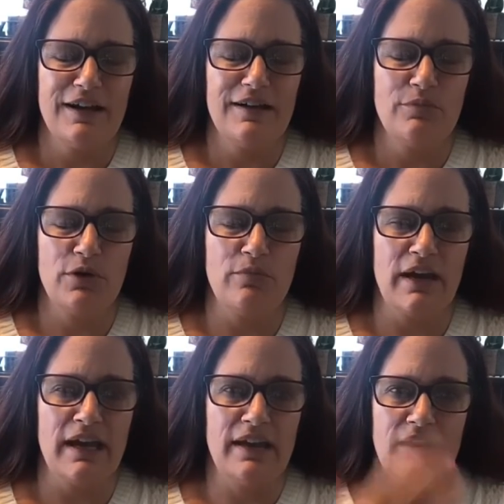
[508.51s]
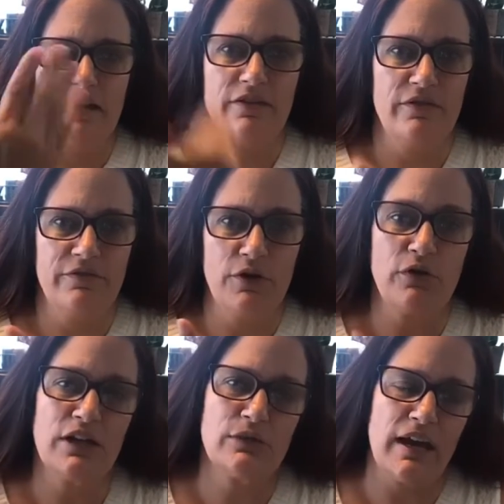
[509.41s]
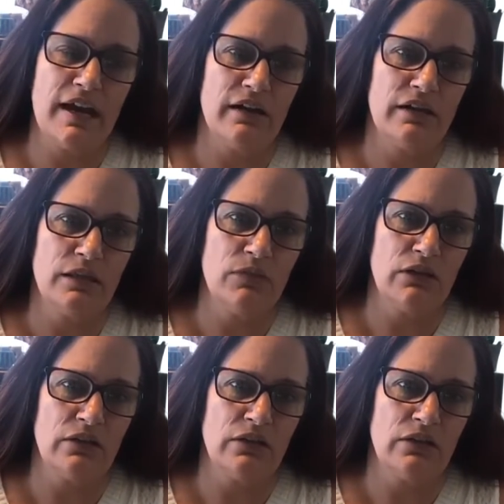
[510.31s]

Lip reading: put my focus right here in the middle,